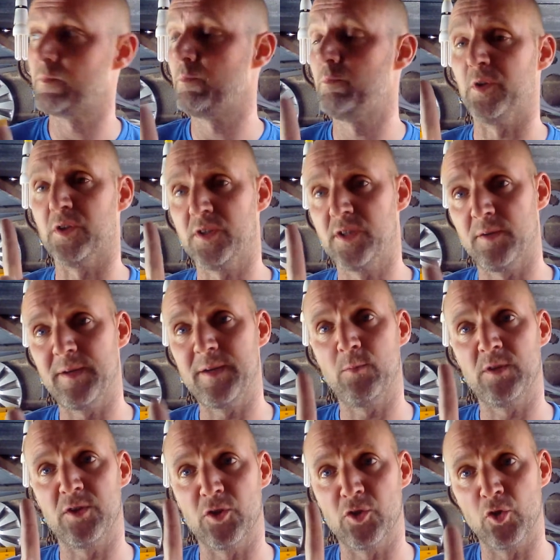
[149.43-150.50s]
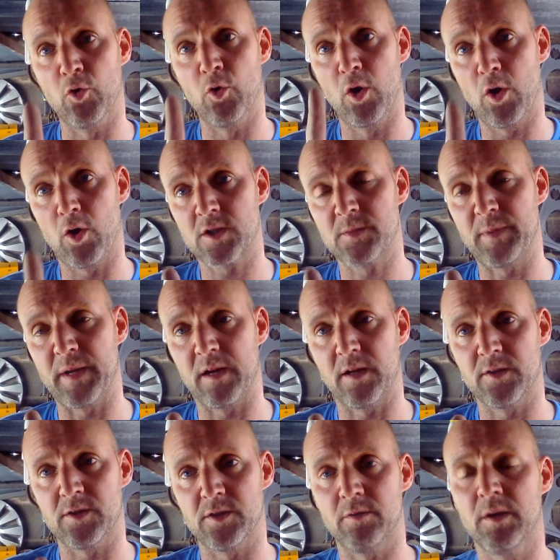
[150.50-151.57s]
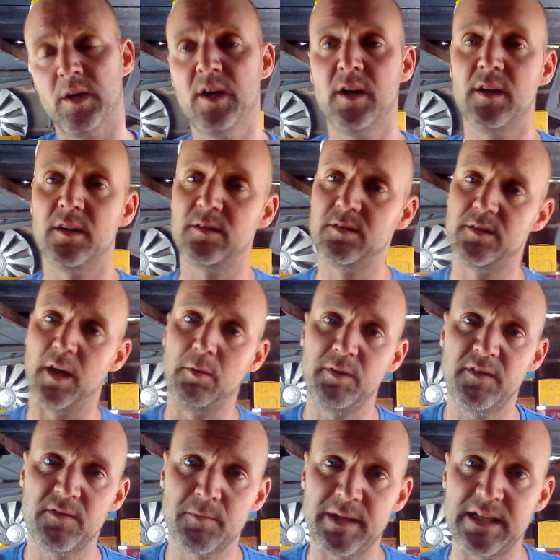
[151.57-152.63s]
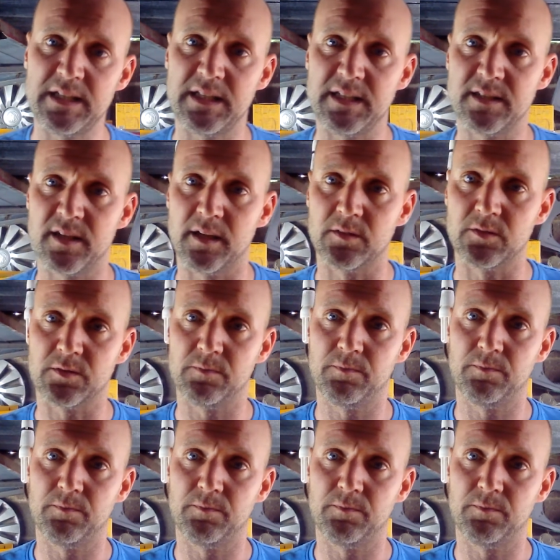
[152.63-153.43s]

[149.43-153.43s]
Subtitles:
but do it with the door locked behind you. Don't give them any details.